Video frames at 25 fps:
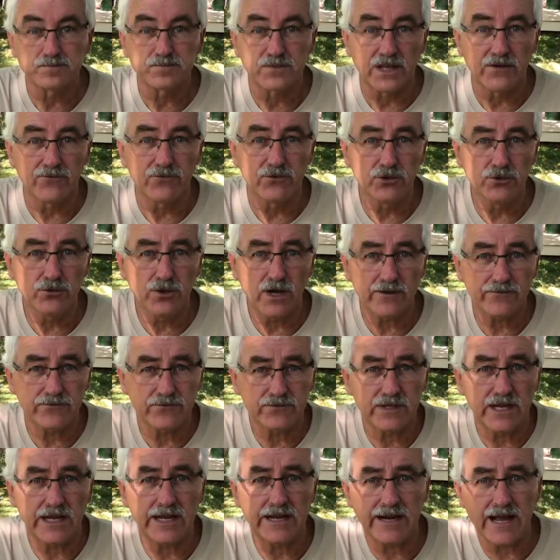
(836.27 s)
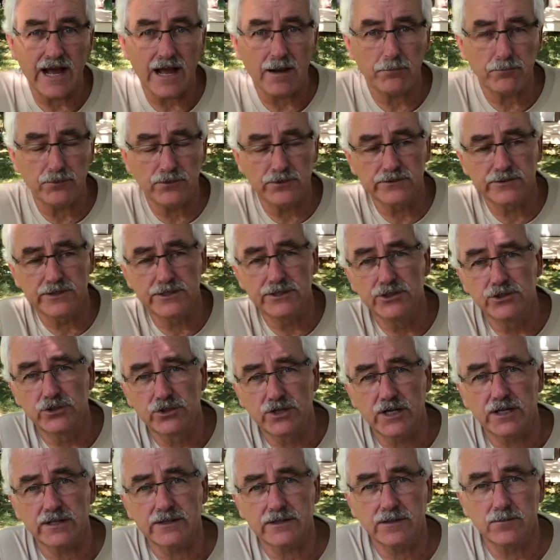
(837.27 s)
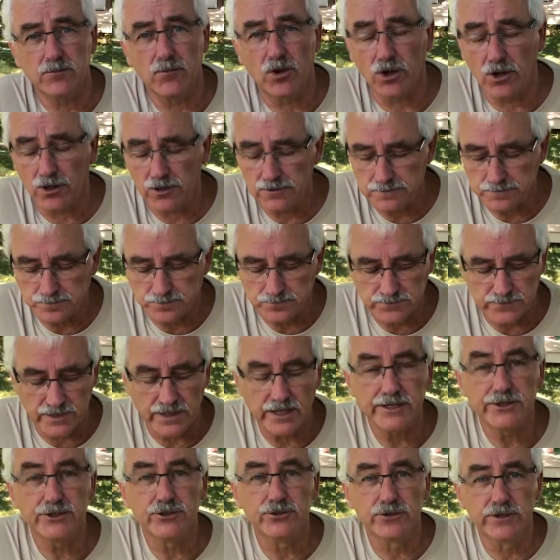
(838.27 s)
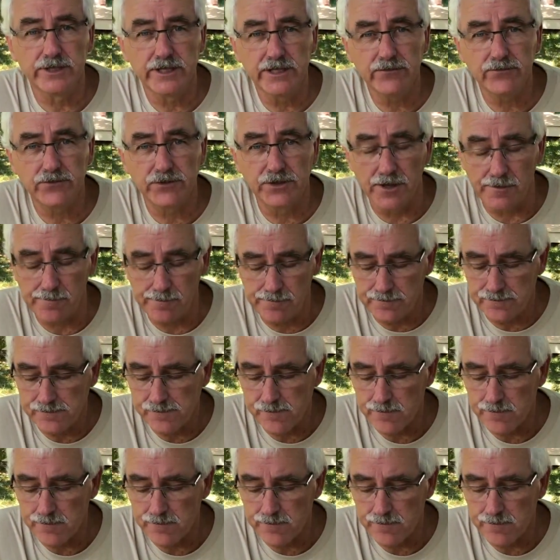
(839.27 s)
If you have 10 apples and you cut them all and you leave them,